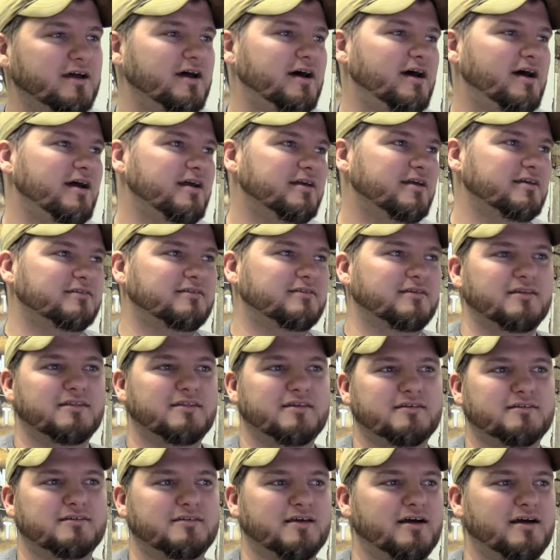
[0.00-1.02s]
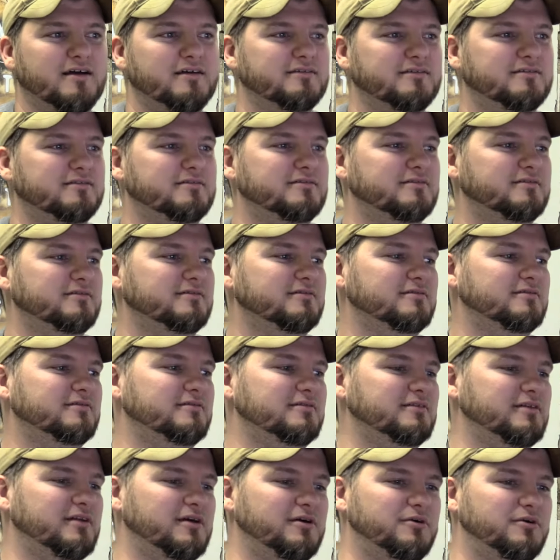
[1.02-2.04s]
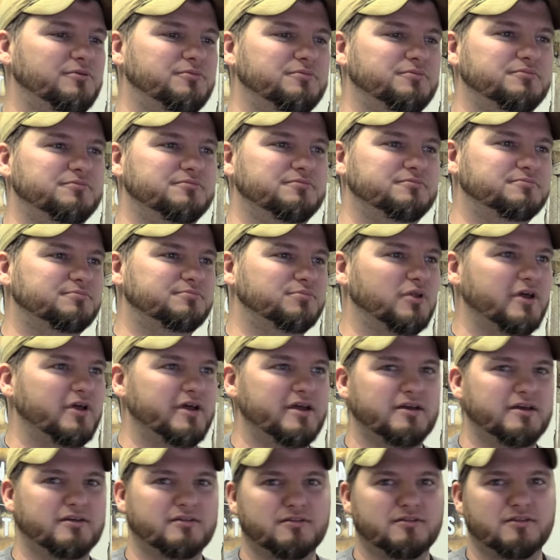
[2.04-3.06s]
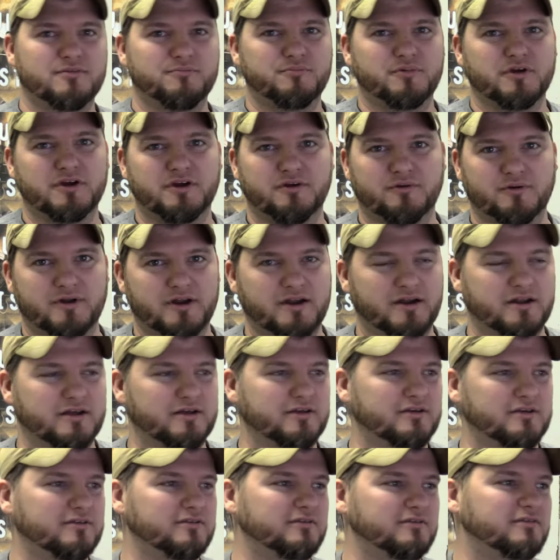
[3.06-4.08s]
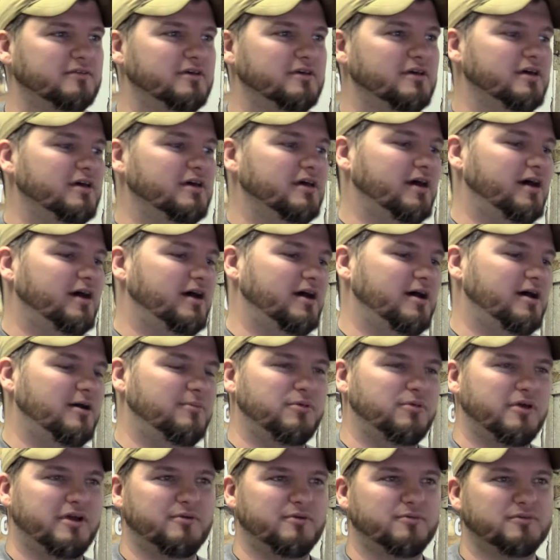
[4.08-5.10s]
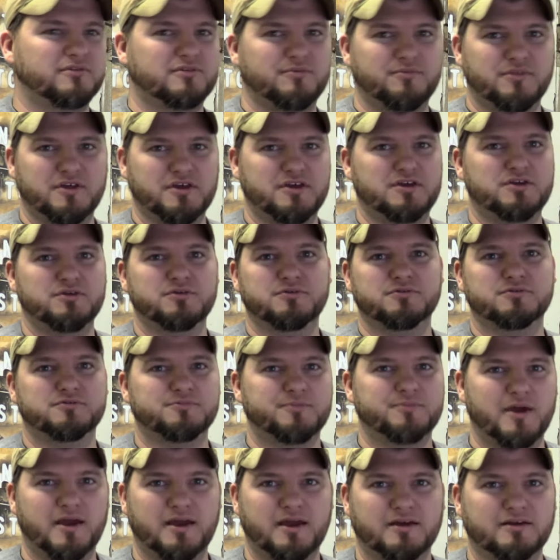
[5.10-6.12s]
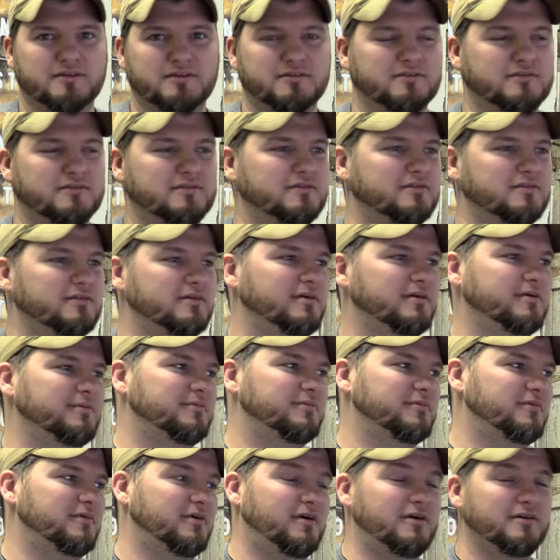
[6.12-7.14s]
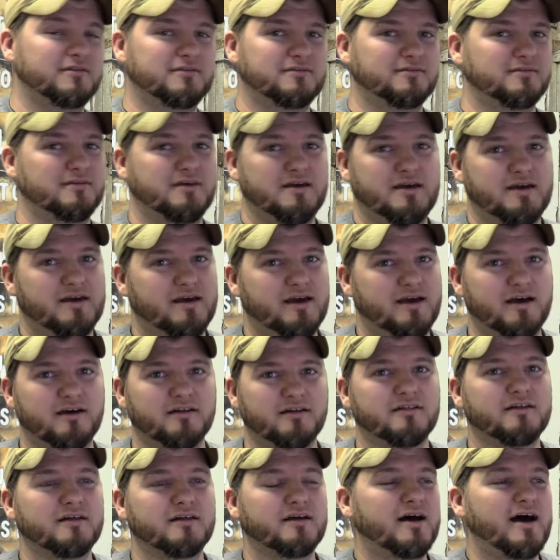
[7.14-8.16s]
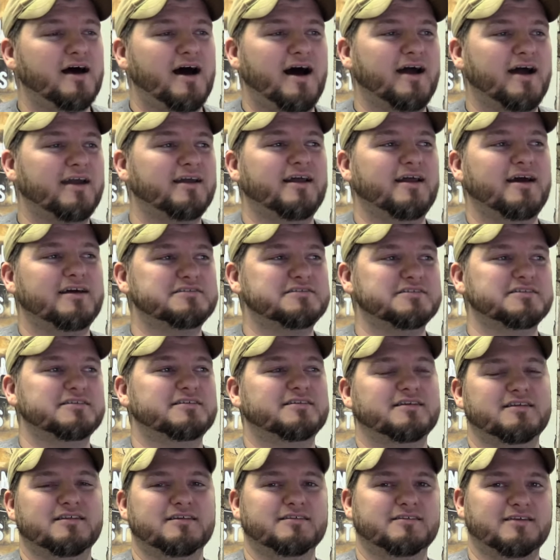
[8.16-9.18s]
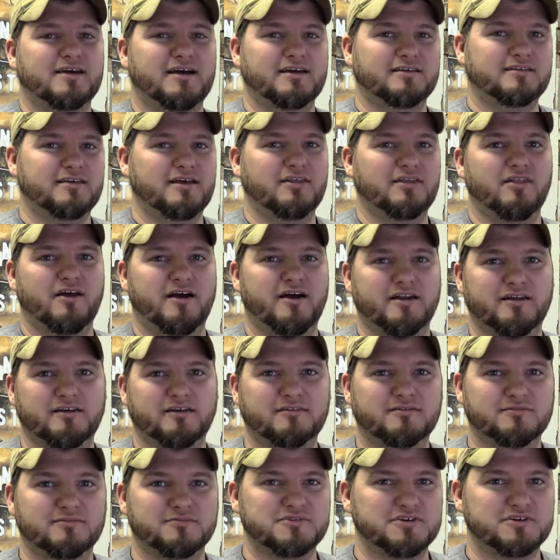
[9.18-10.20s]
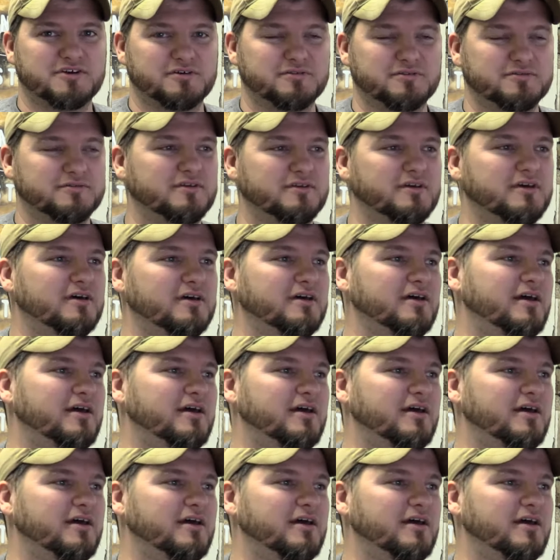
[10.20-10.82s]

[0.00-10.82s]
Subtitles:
I can see these guys, you know, playing the big arenas, playing with some of the huge bands. Also, hell, I could actually see these guys headlining some shows.